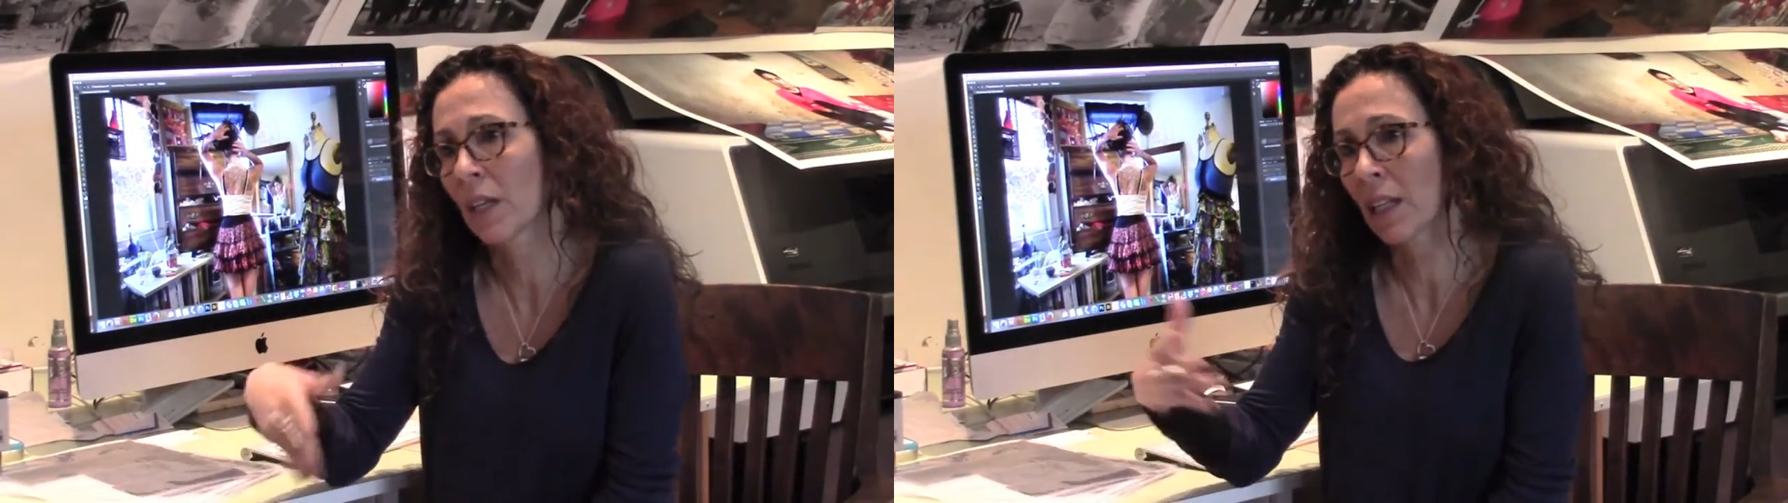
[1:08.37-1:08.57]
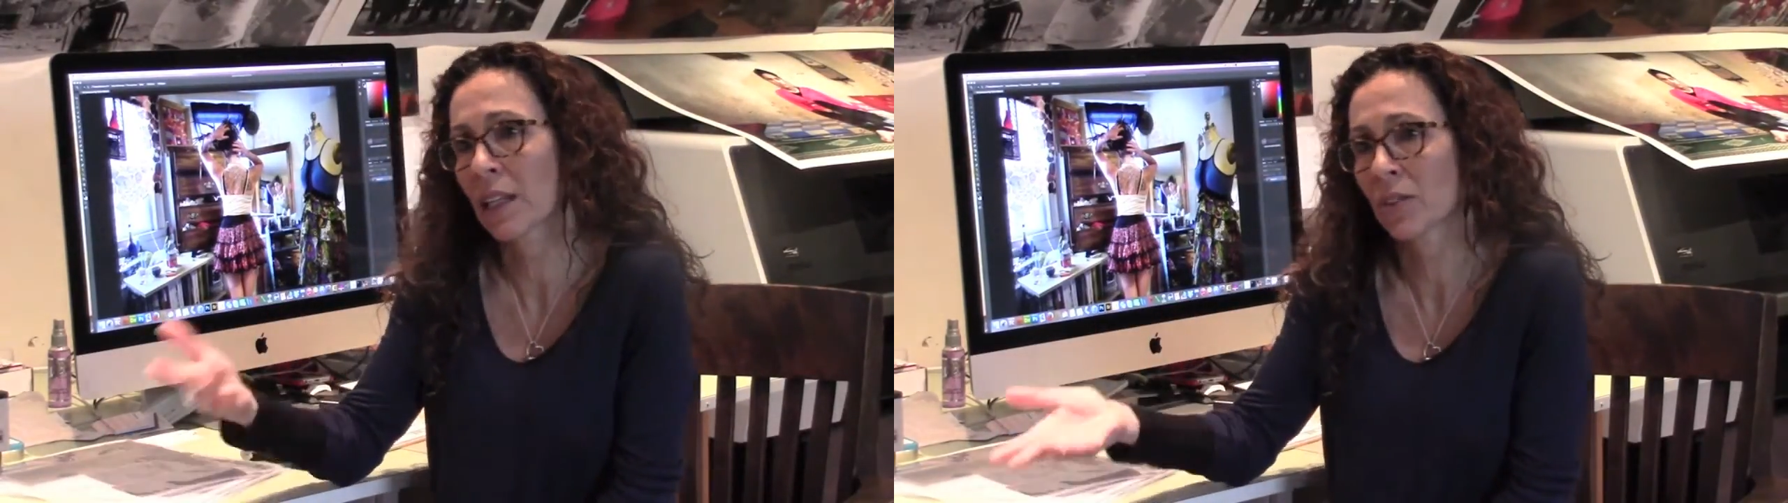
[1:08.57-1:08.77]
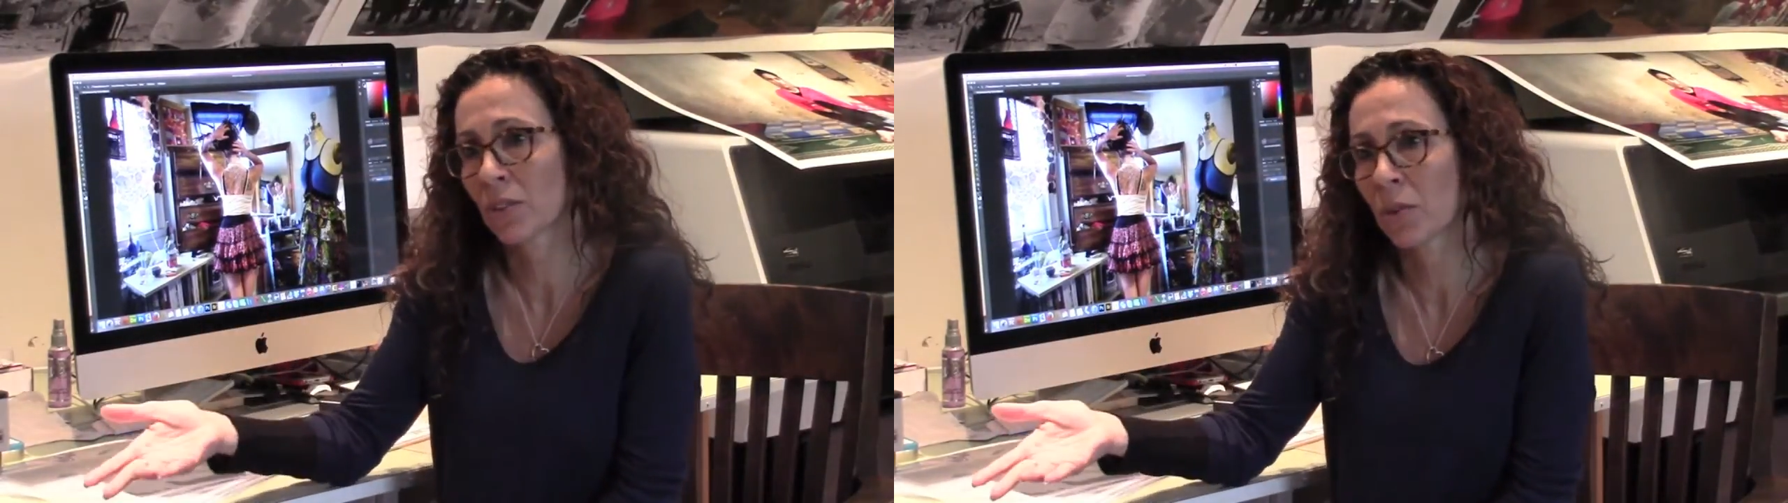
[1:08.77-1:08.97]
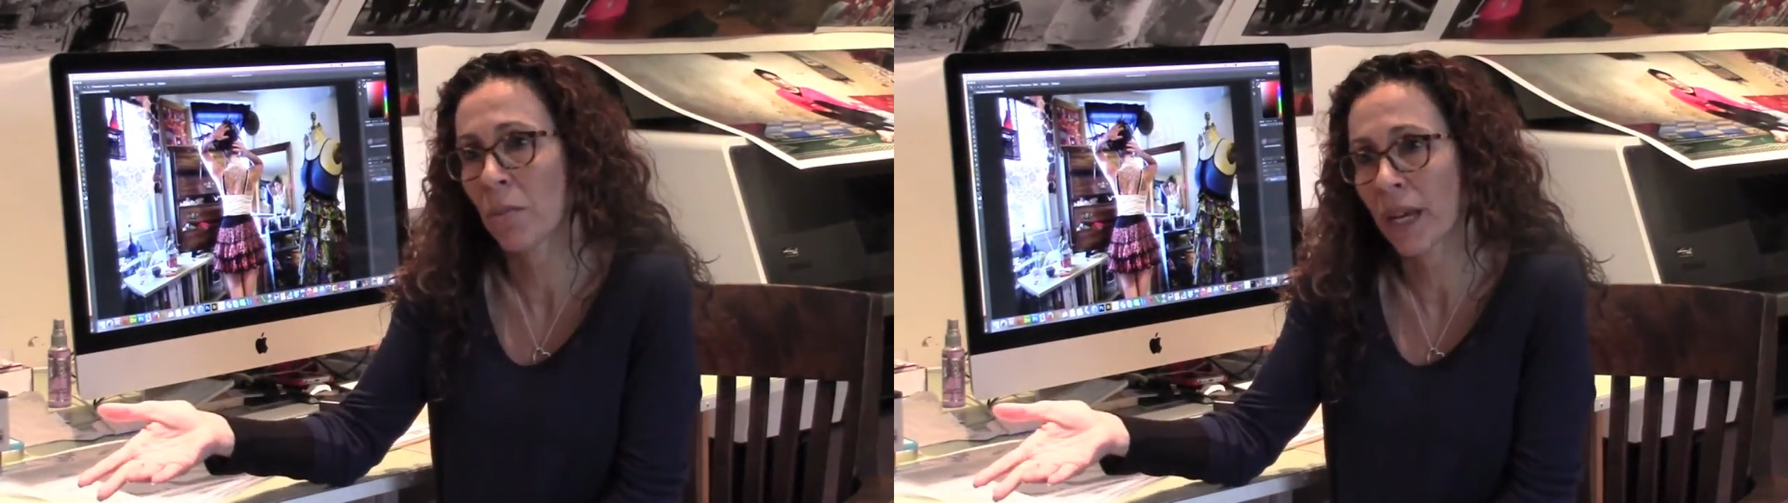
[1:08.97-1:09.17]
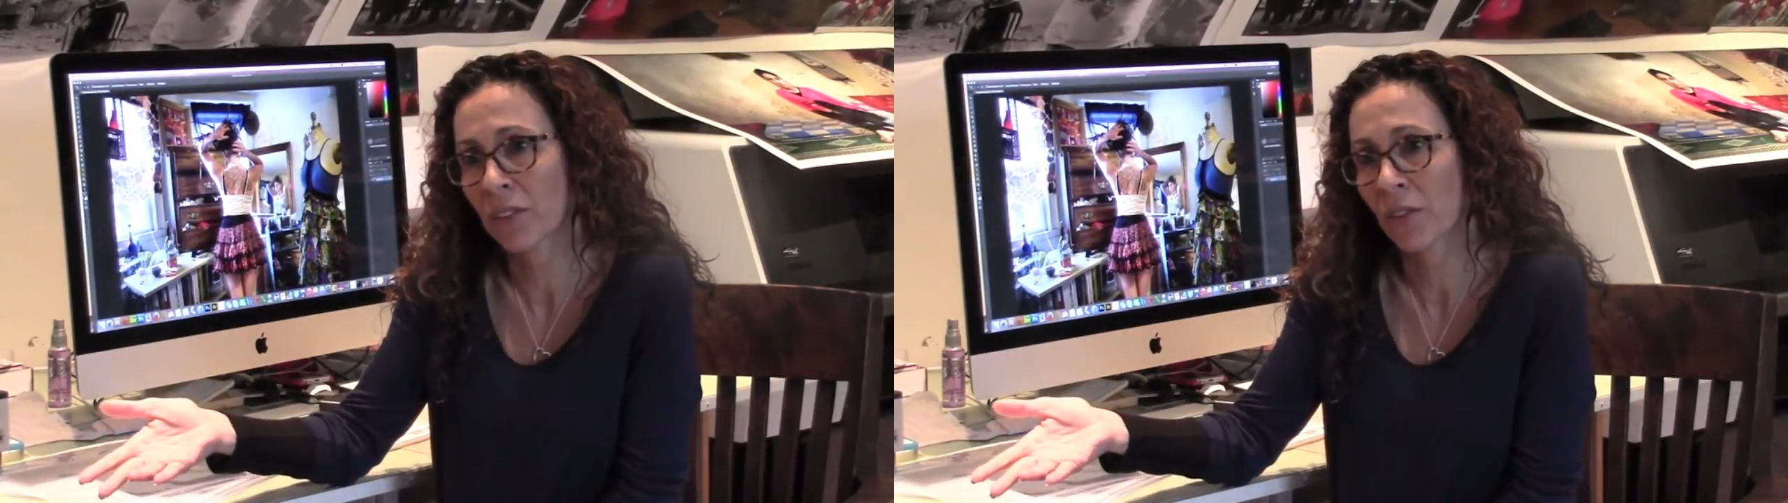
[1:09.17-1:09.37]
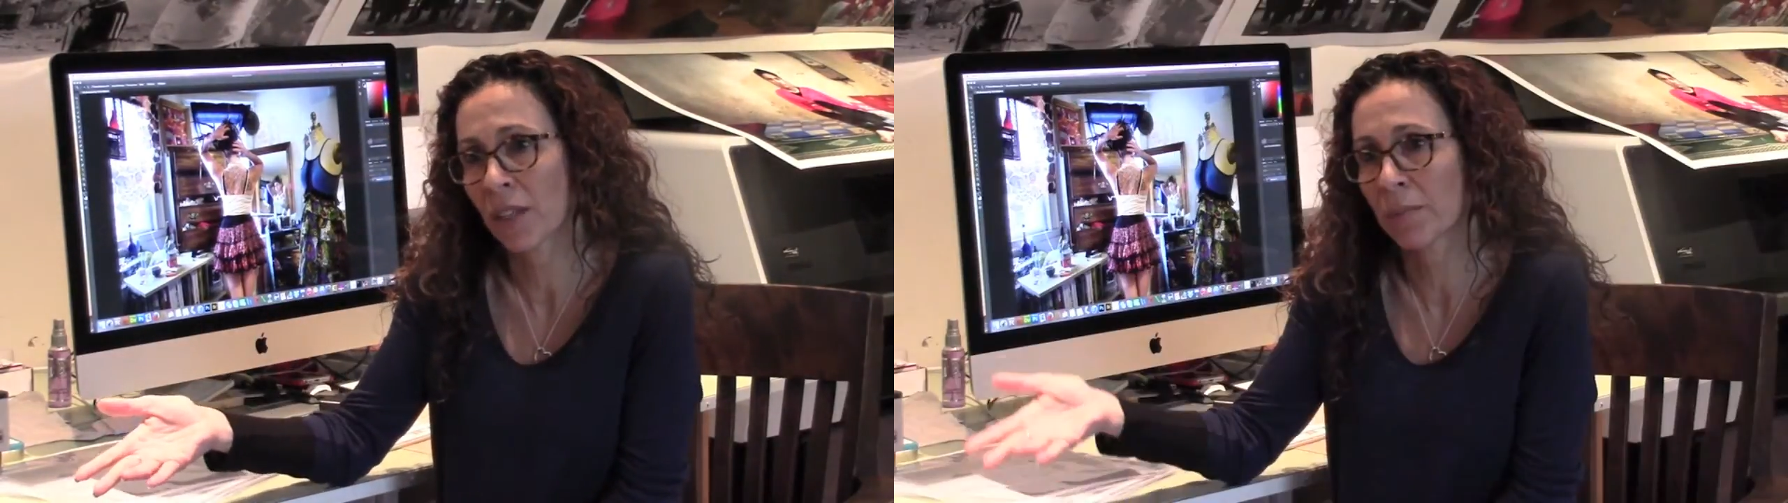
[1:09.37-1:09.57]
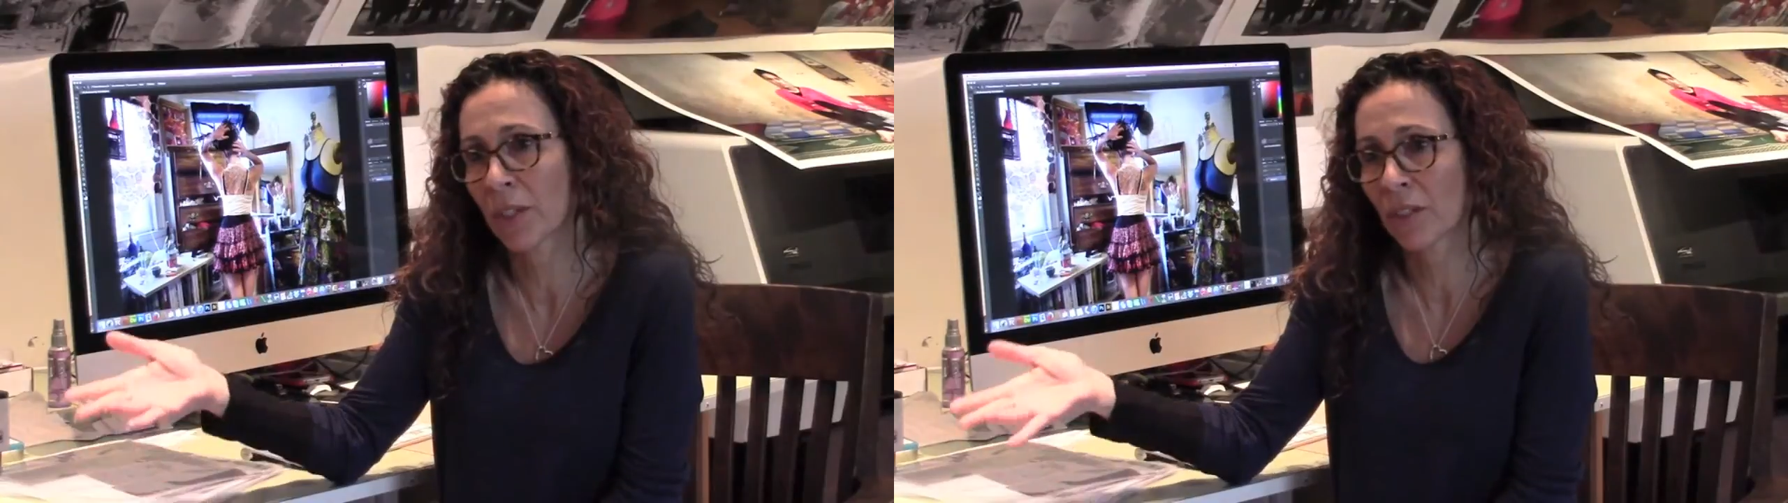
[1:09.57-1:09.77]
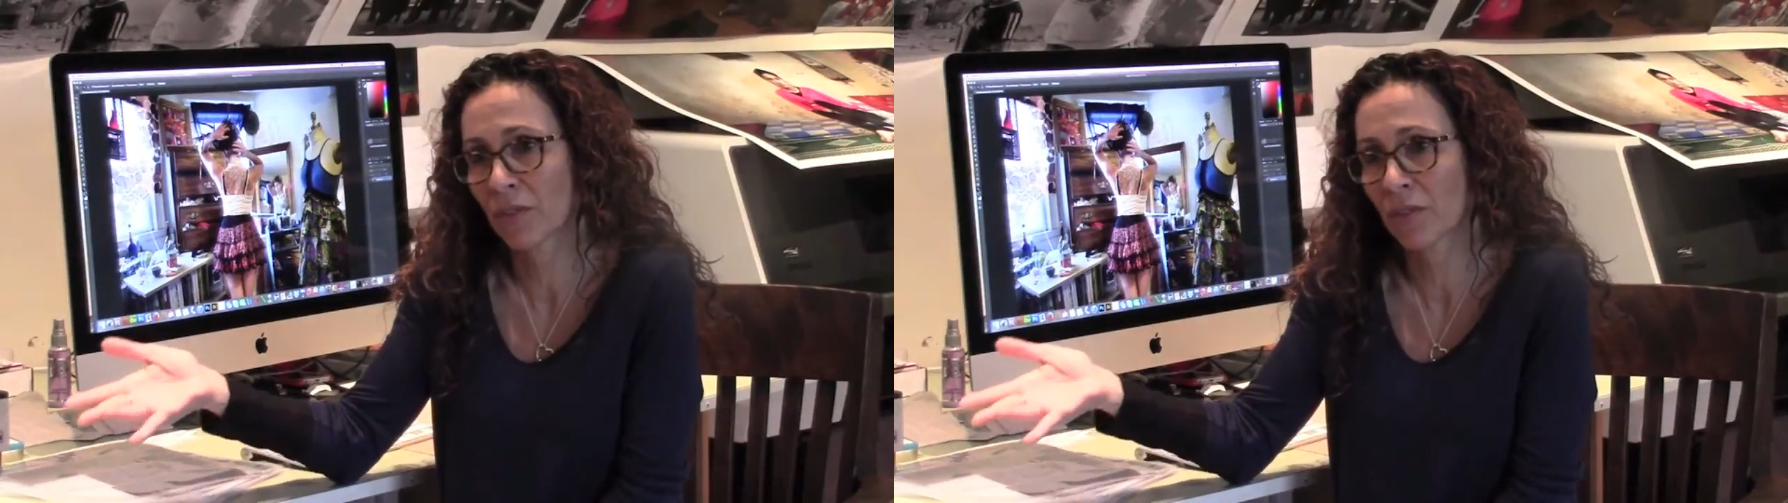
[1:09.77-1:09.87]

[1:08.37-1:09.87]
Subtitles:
I'd like to go back to Lebanon